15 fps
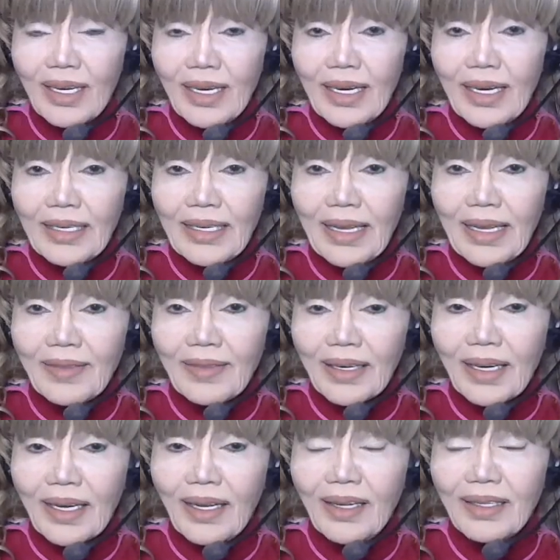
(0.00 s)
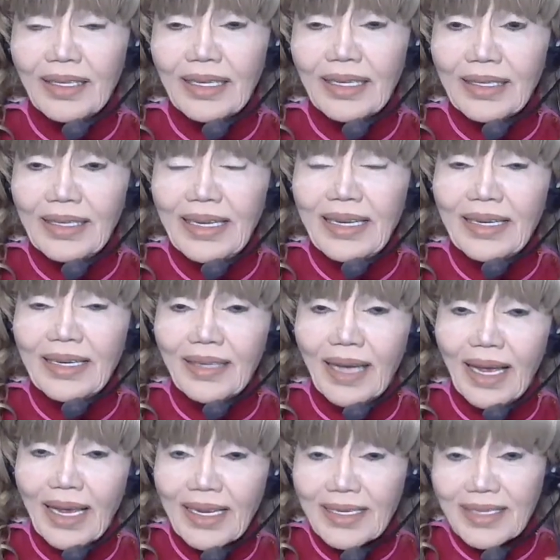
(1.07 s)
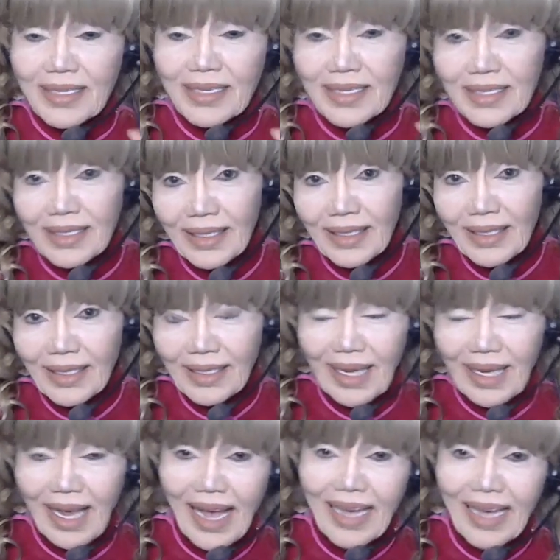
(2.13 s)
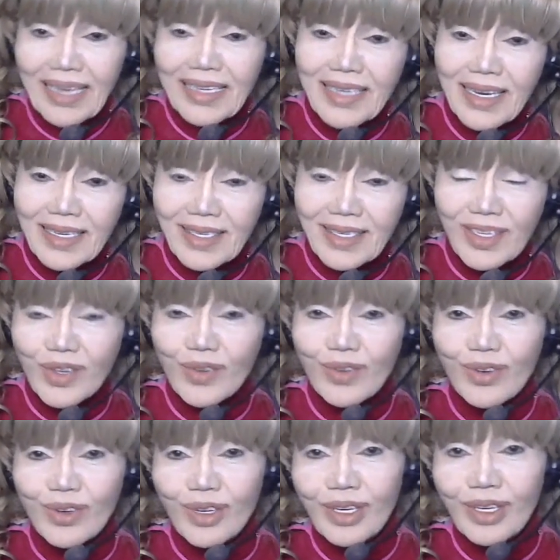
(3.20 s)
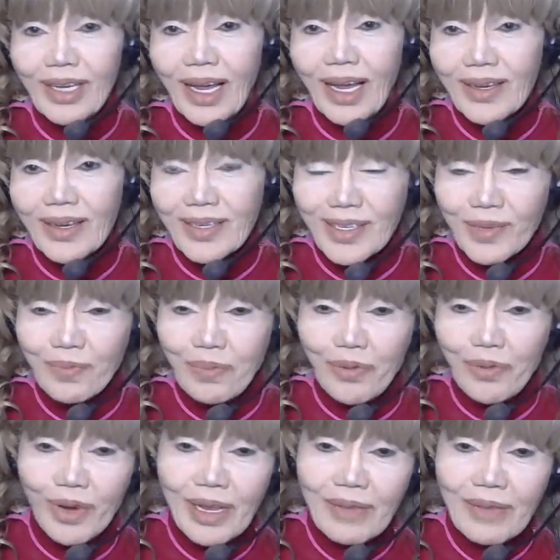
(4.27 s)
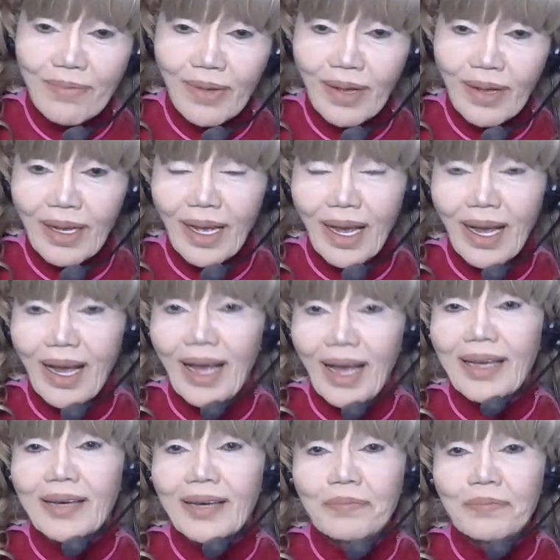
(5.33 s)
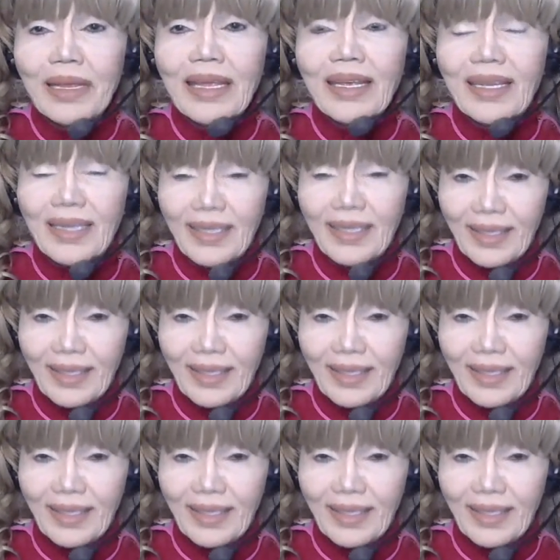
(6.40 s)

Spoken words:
that the cult leader has access to a supreme higher being.